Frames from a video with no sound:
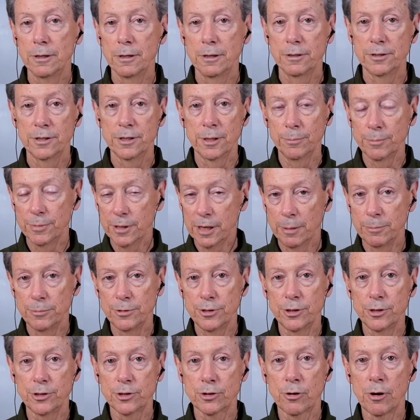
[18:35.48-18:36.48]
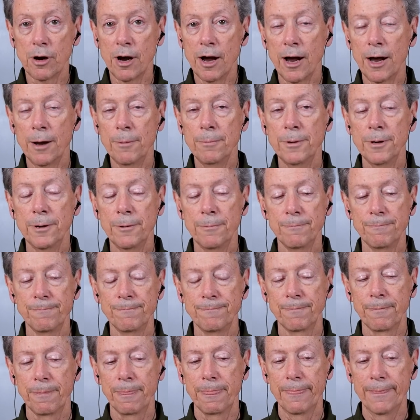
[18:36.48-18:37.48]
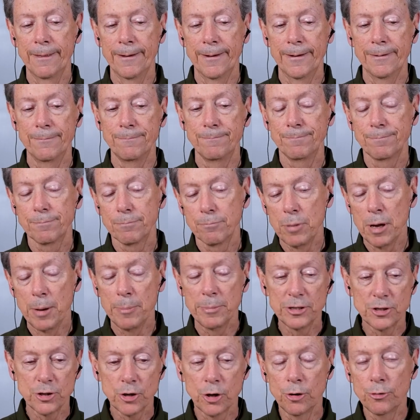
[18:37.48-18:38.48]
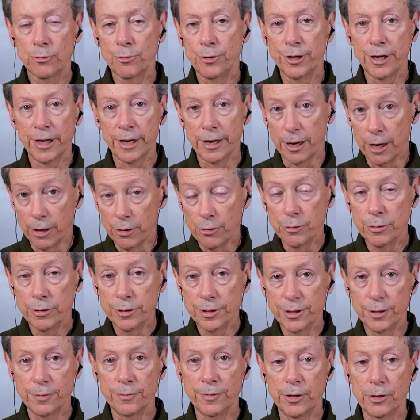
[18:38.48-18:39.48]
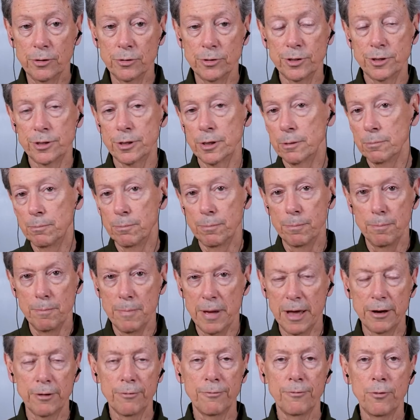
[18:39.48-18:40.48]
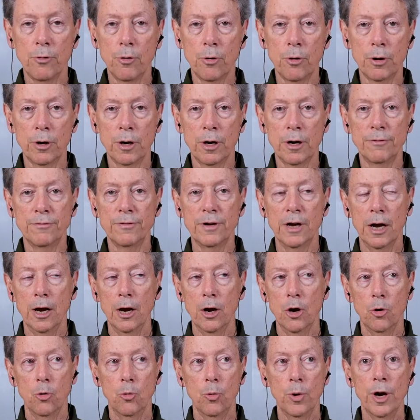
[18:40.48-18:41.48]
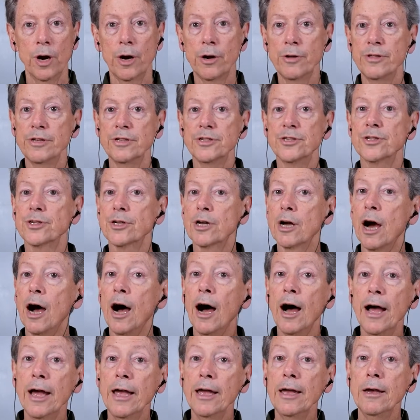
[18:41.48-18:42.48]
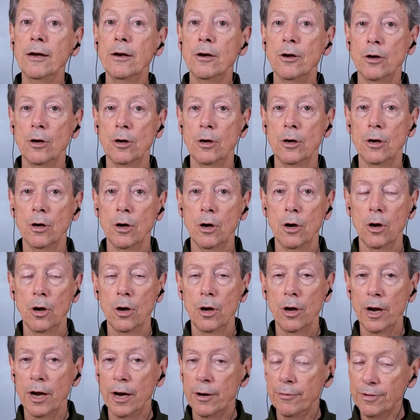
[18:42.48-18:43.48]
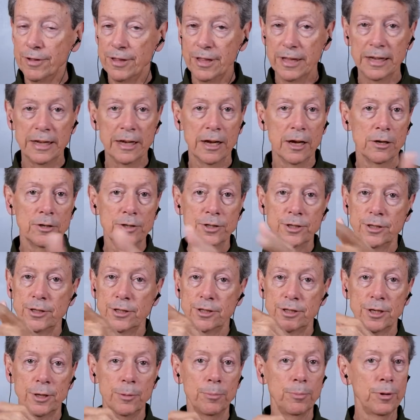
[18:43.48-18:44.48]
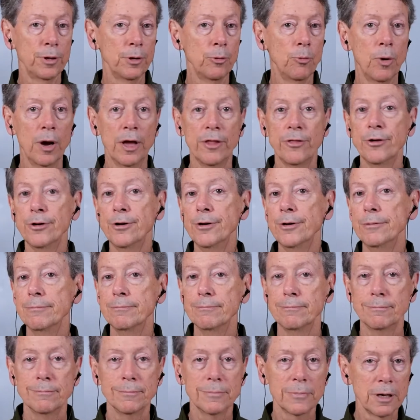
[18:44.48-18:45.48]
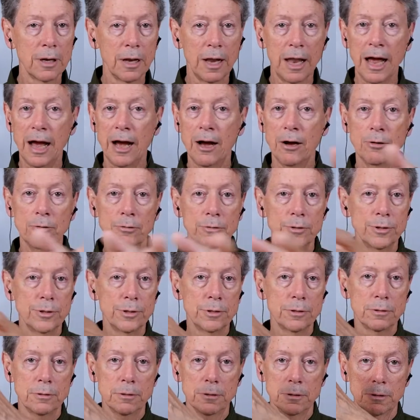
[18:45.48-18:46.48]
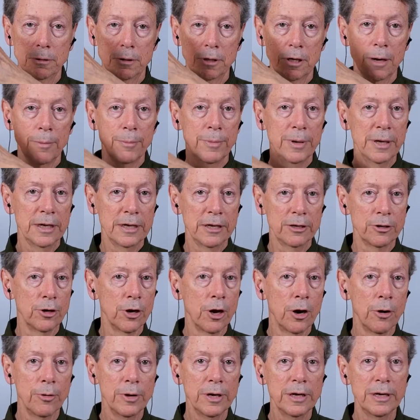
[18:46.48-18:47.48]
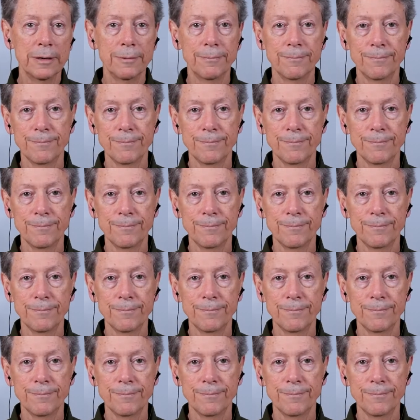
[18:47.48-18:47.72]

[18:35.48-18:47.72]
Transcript: sometimes described. Um, Pema Chodron and others have used the metaphor of we are the sky. Everything else is simply weather, clouds coming and going.